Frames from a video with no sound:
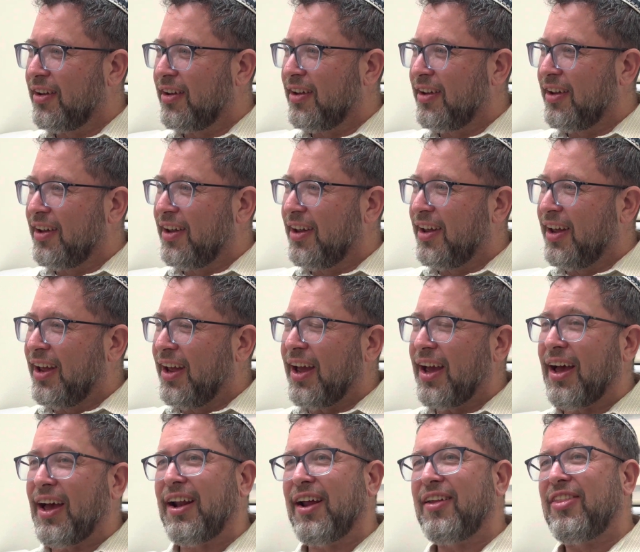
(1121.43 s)

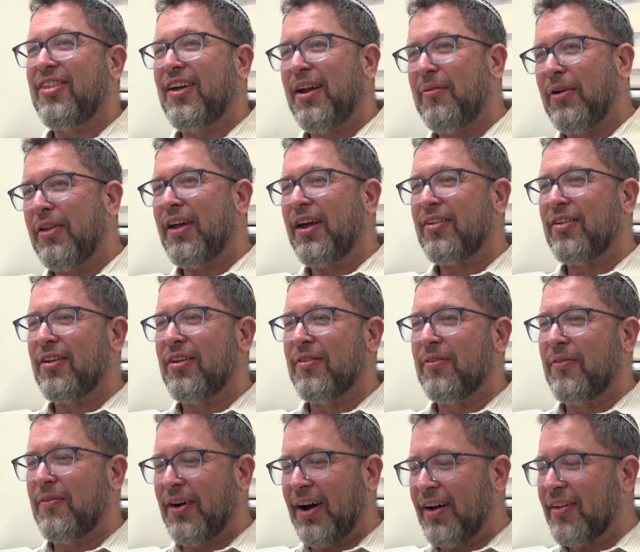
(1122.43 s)
And I thought about that and said,
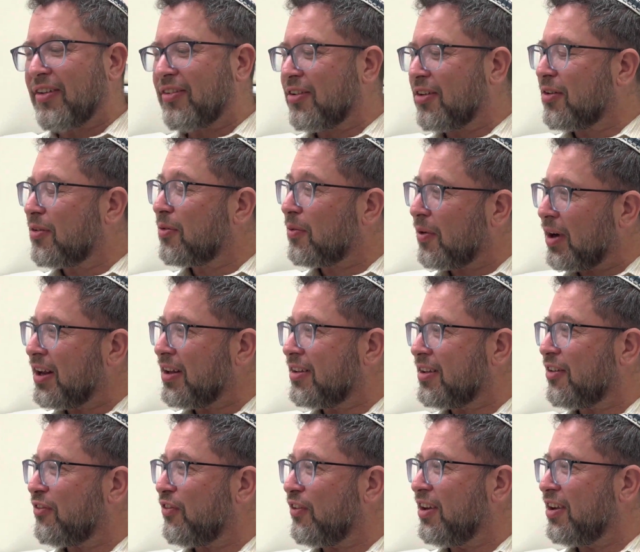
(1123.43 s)
wow, that's a great
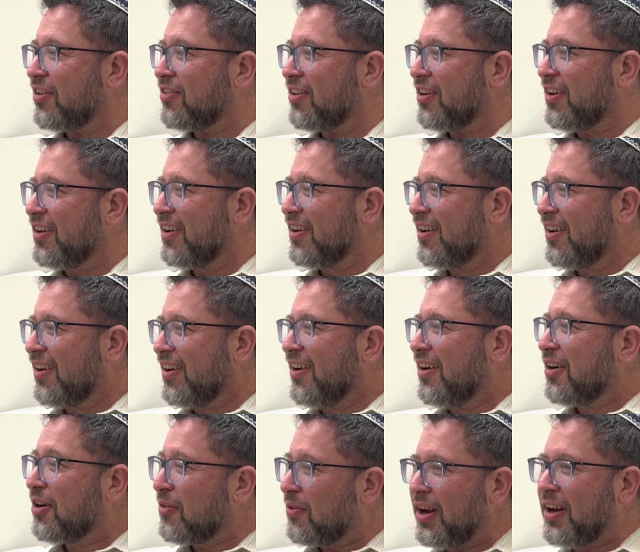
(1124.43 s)
definition.
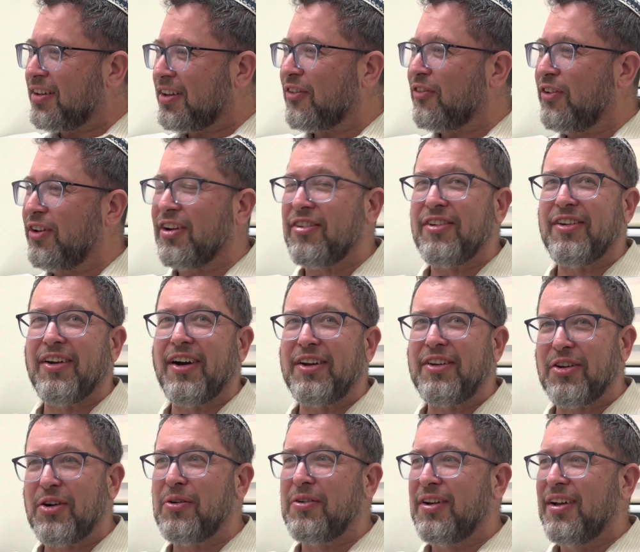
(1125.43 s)
Great definition.
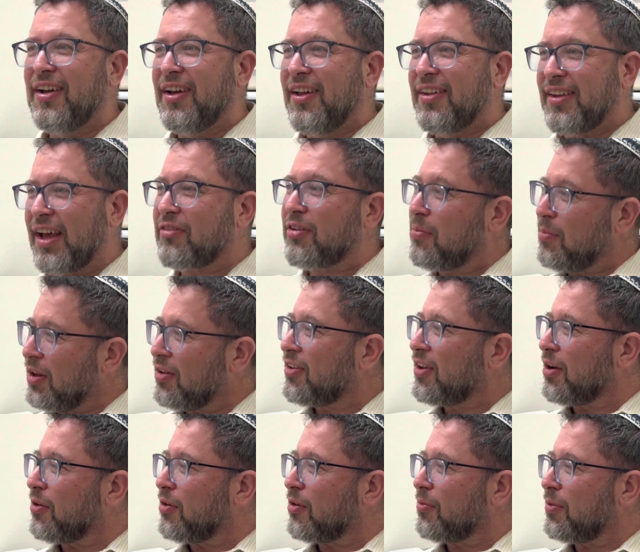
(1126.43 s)
That's what it means to
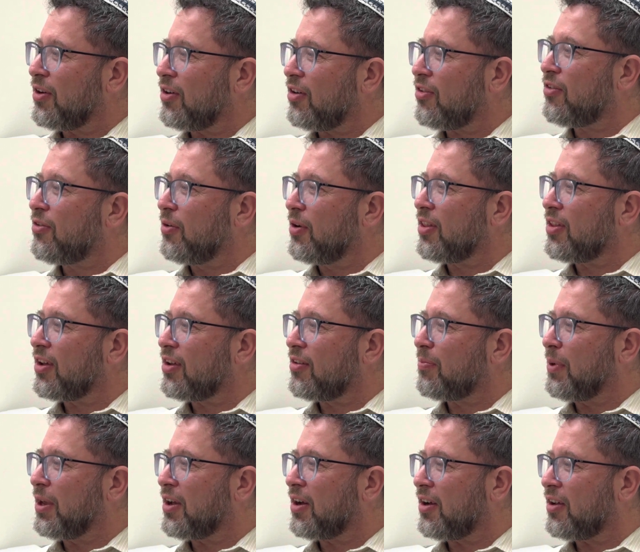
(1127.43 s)
get old, when you're just doing things
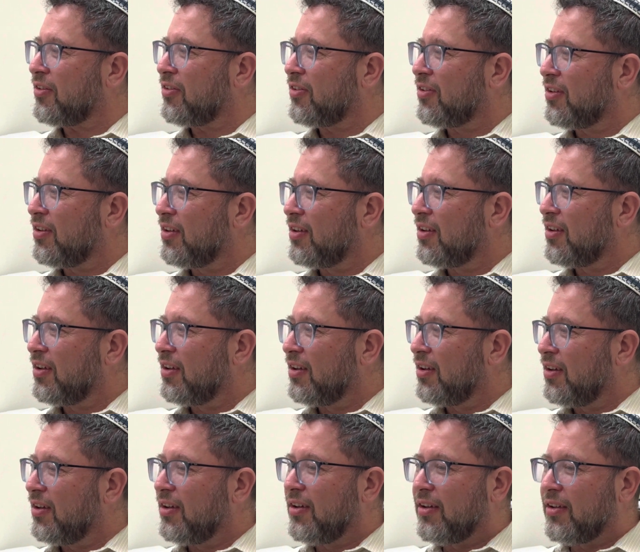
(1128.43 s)
because
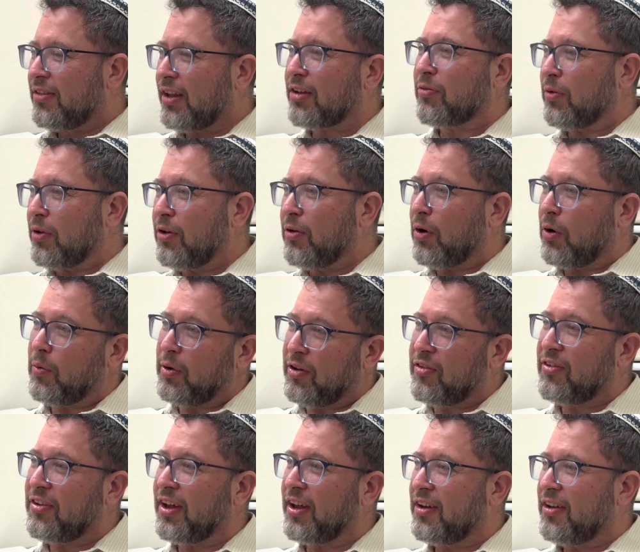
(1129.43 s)
that's what you always
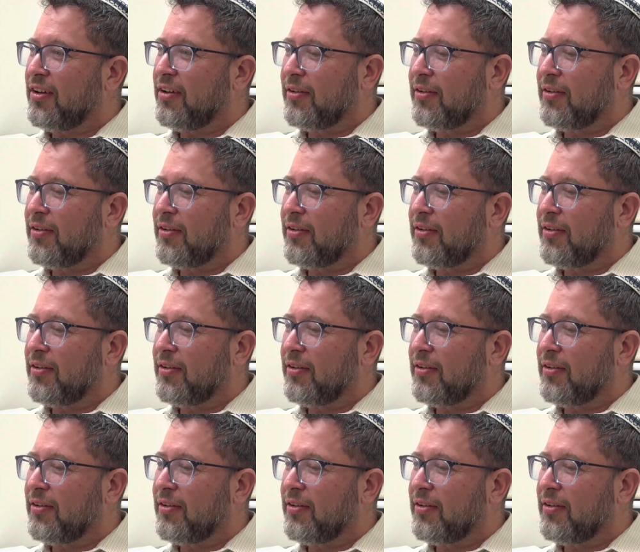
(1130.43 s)
did.